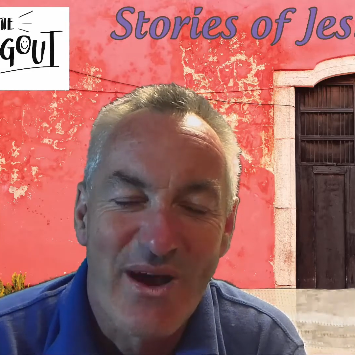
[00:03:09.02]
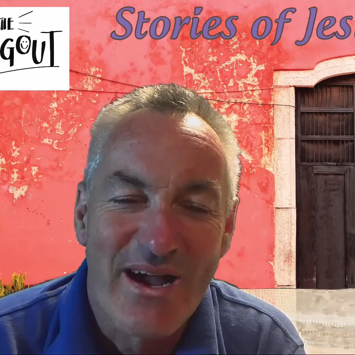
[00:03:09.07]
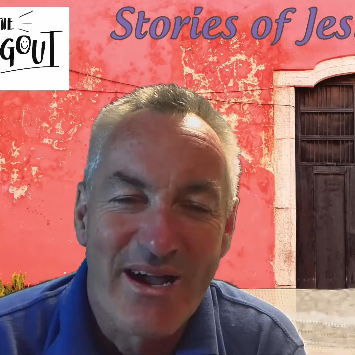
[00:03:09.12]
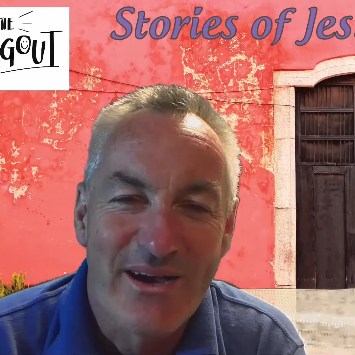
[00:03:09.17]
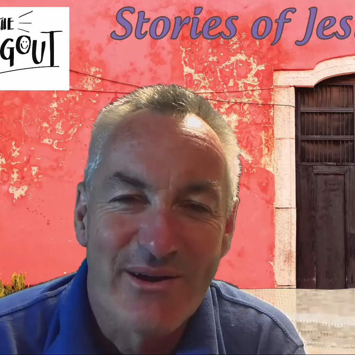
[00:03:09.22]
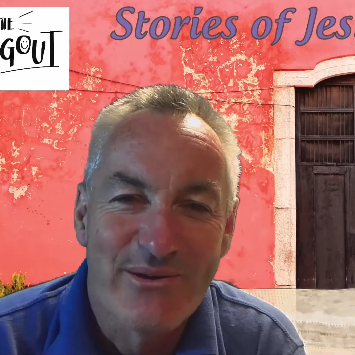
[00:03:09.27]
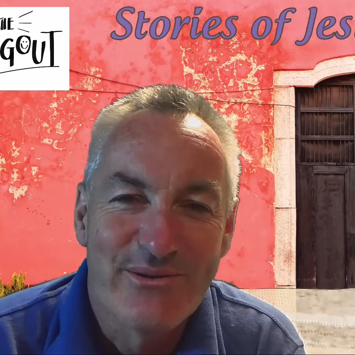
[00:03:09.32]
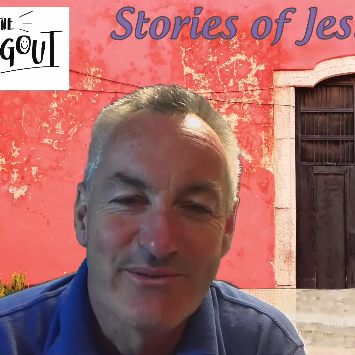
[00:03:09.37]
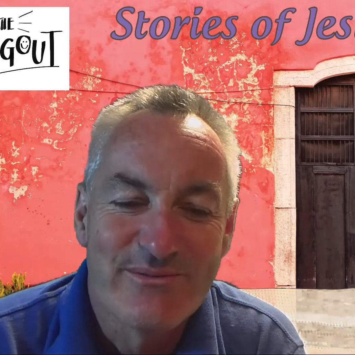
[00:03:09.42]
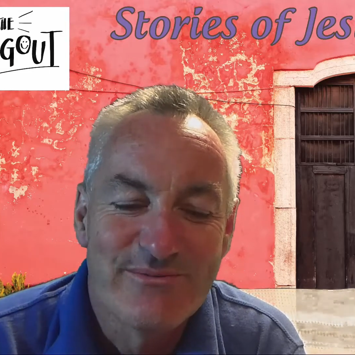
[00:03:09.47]

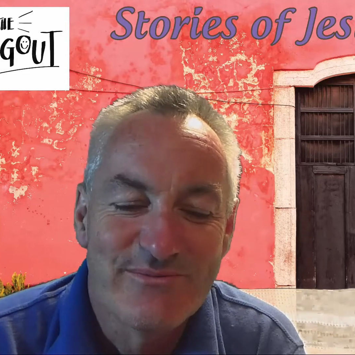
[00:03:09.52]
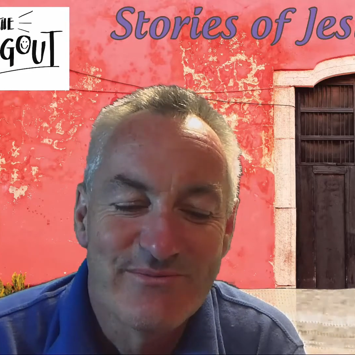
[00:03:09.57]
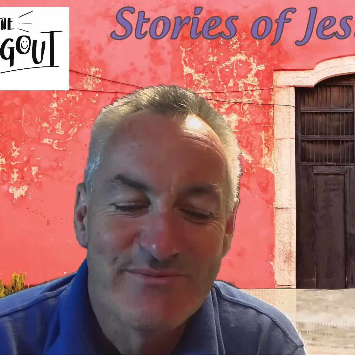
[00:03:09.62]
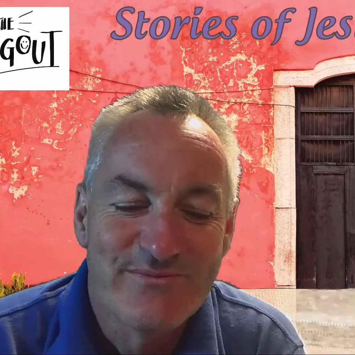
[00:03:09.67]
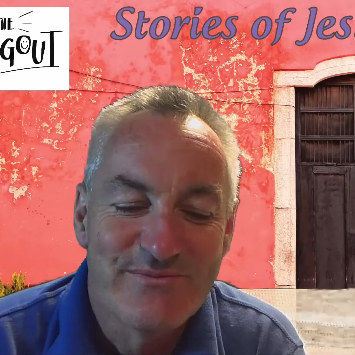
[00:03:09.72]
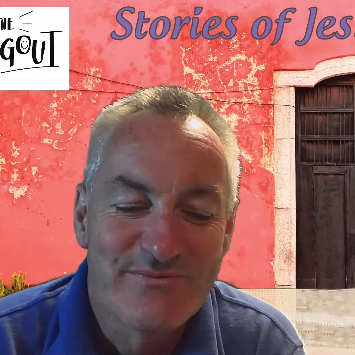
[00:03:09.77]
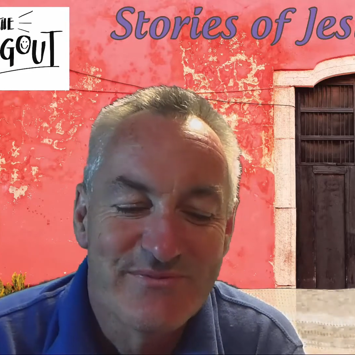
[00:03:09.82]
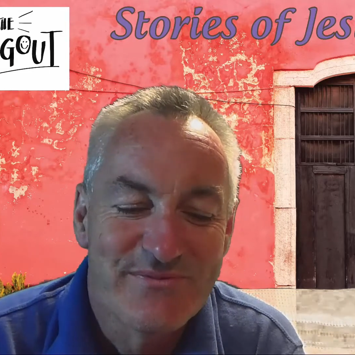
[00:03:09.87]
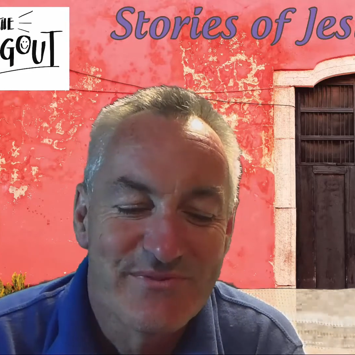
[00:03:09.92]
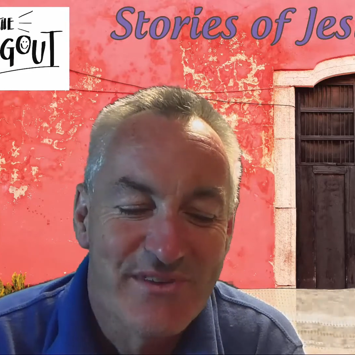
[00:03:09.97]
Wow.
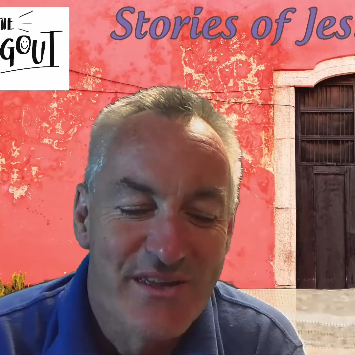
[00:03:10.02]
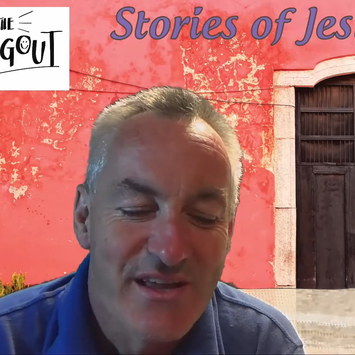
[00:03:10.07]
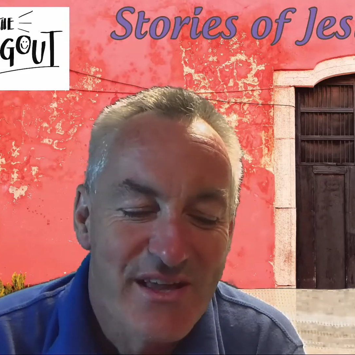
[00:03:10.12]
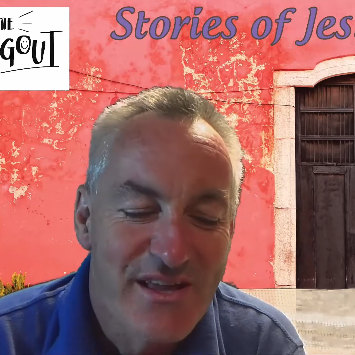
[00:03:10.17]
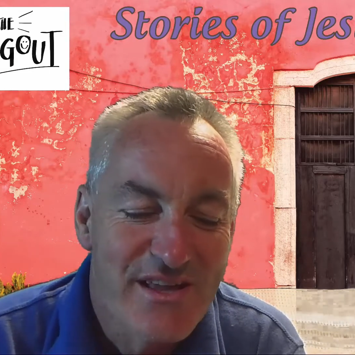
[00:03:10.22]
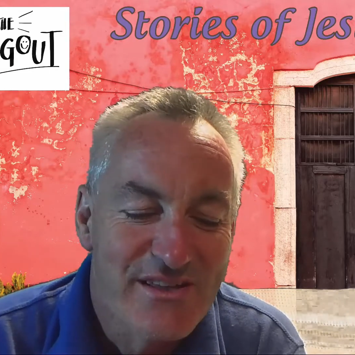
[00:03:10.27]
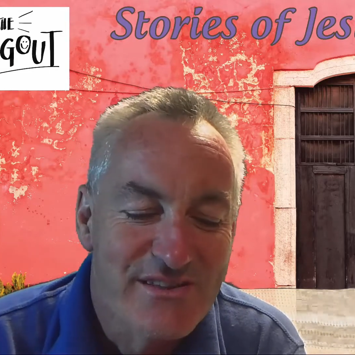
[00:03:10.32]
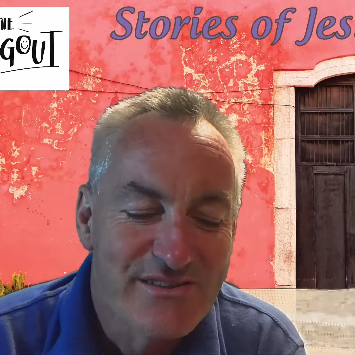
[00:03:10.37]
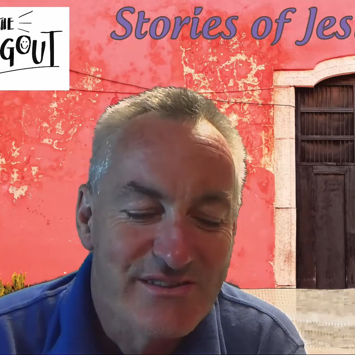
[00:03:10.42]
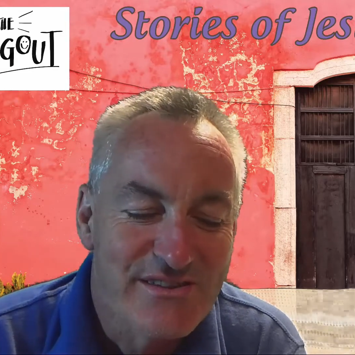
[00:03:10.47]

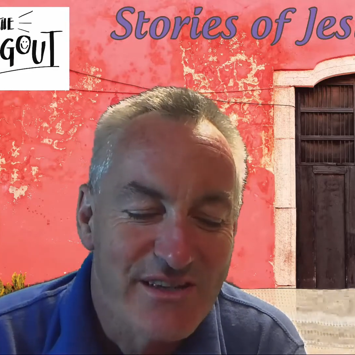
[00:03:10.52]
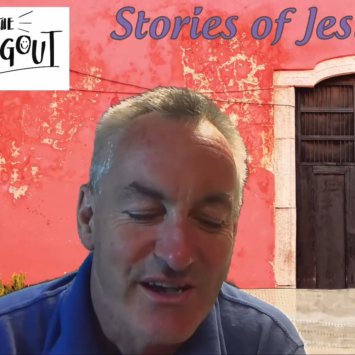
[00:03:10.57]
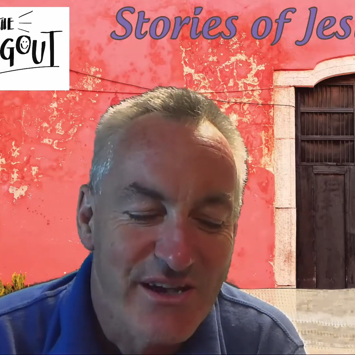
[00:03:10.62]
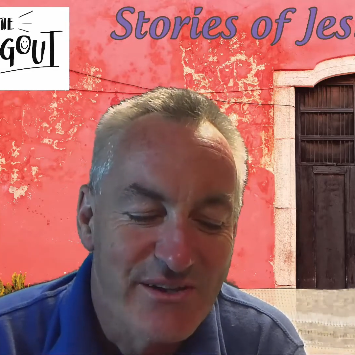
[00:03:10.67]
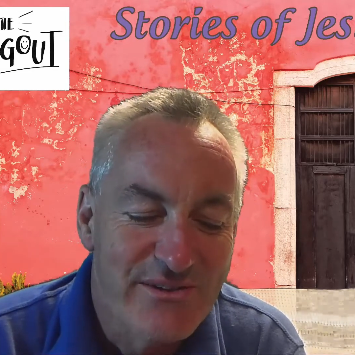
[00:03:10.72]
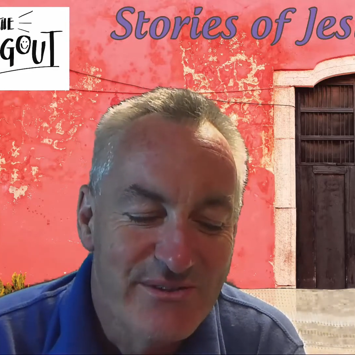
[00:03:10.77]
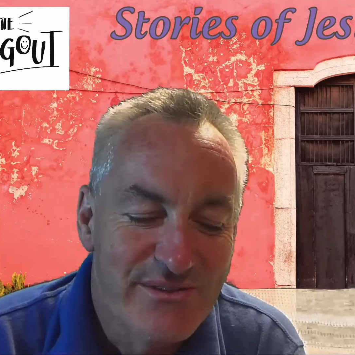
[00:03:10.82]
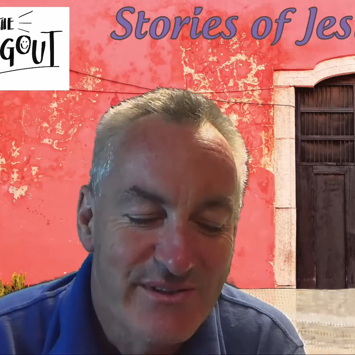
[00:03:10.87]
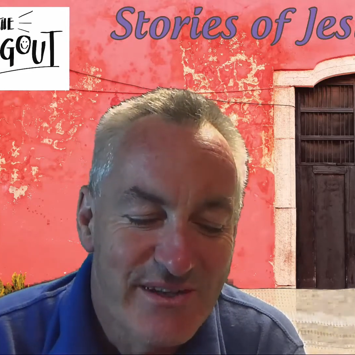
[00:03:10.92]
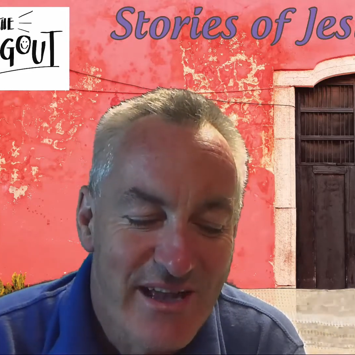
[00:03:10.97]
So